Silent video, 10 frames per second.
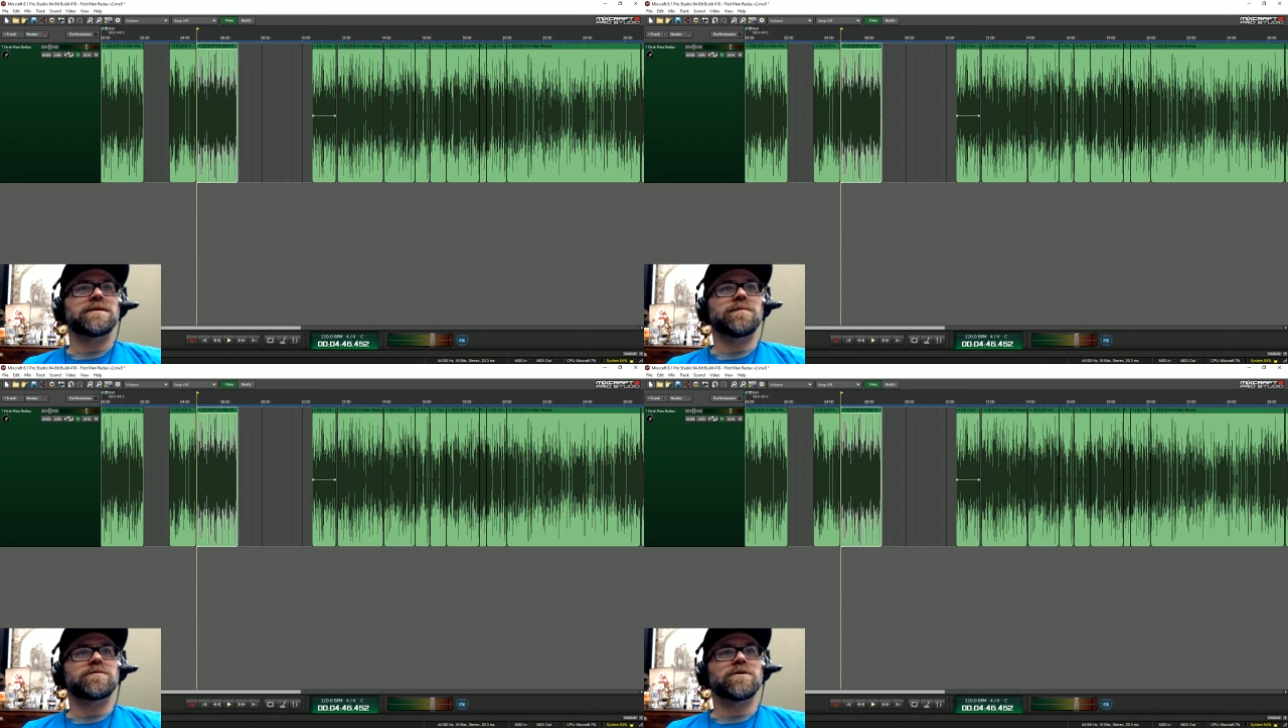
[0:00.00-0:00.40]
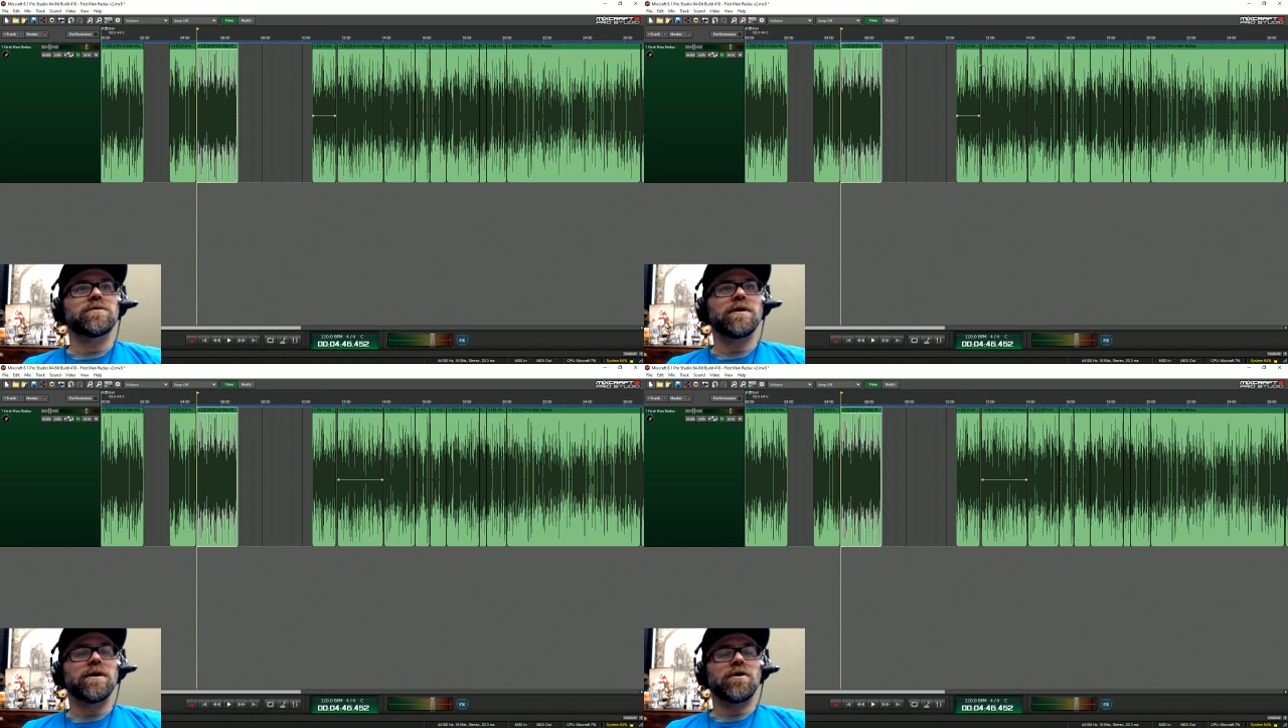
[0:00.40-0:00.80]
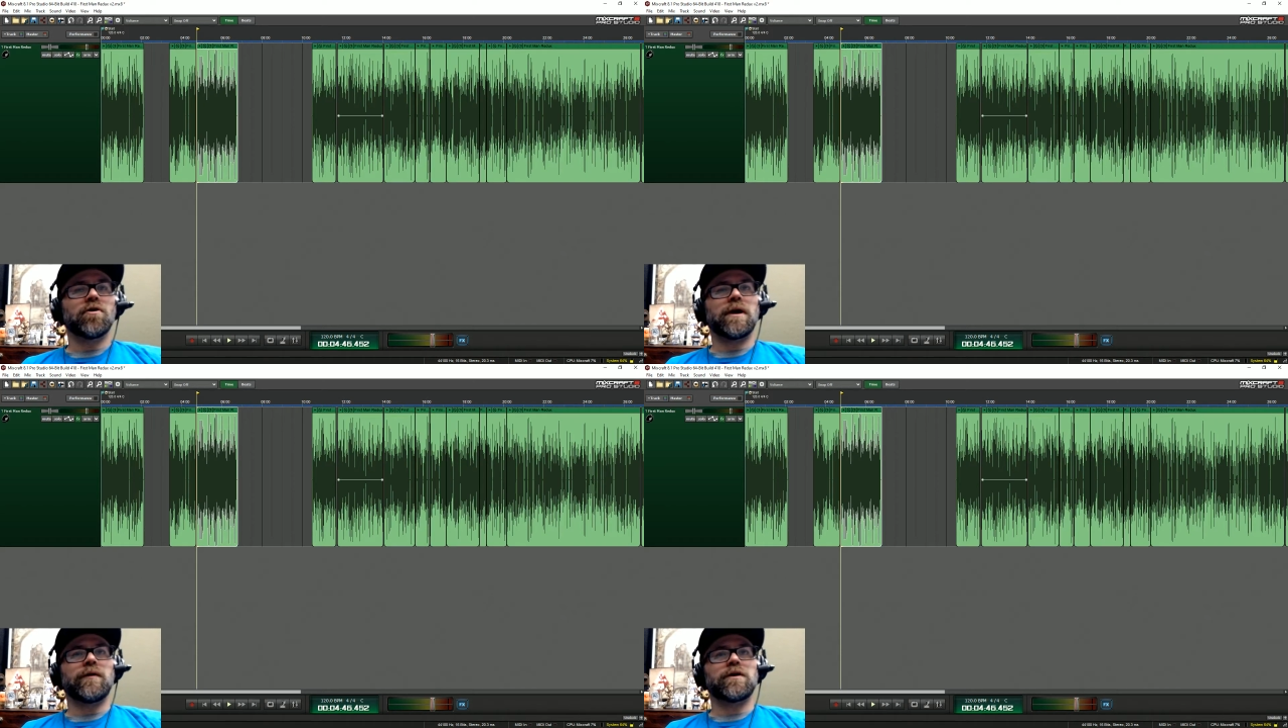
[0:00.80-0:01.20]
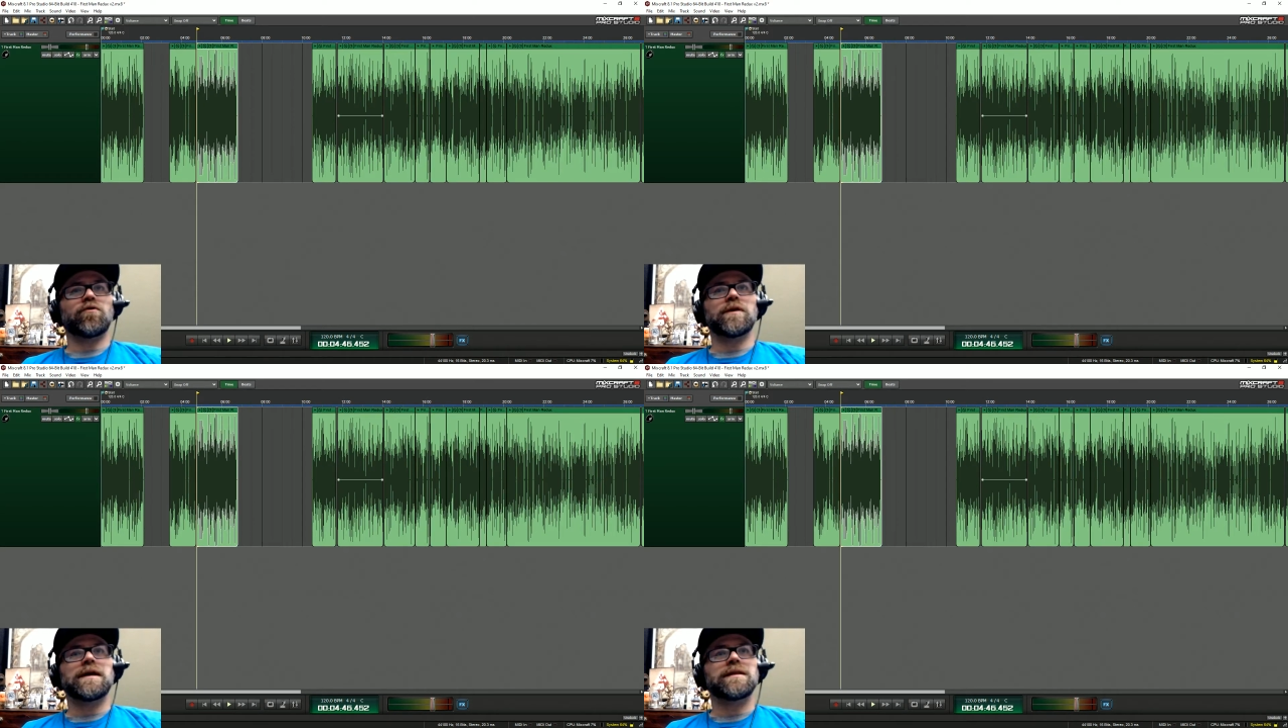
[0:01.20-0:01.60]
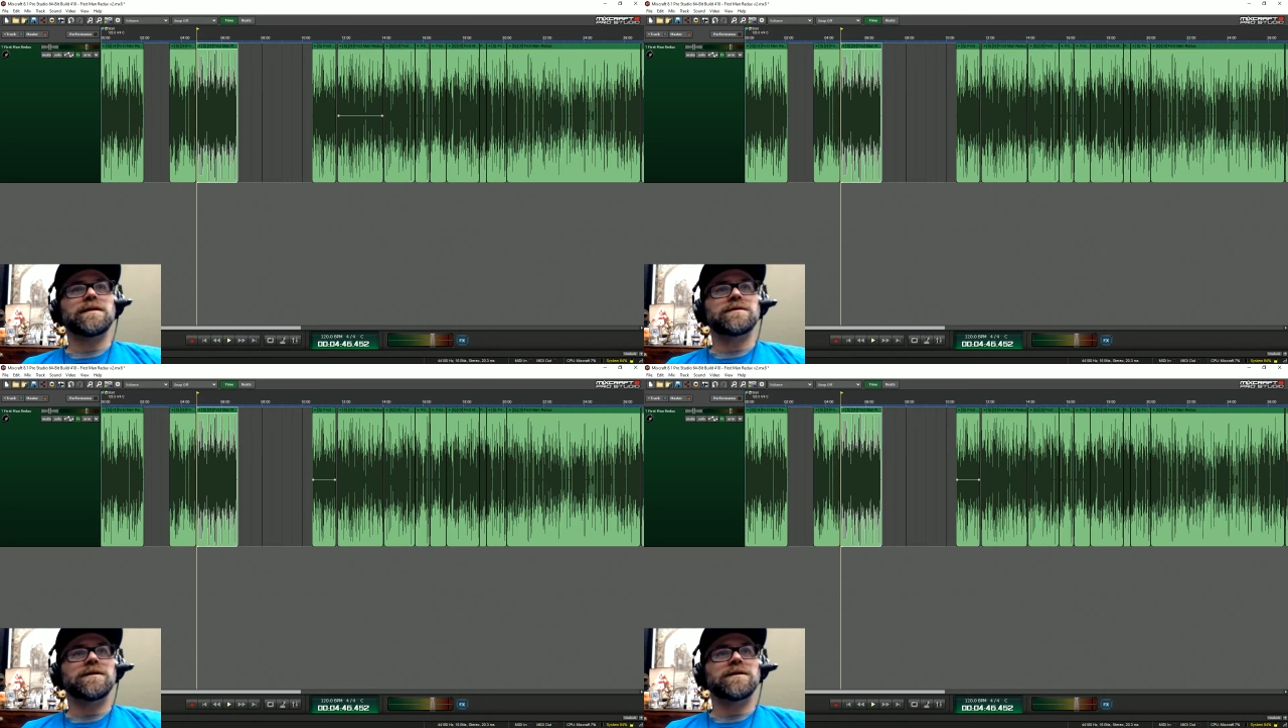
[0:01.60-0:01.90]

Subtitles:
so, or how I create this.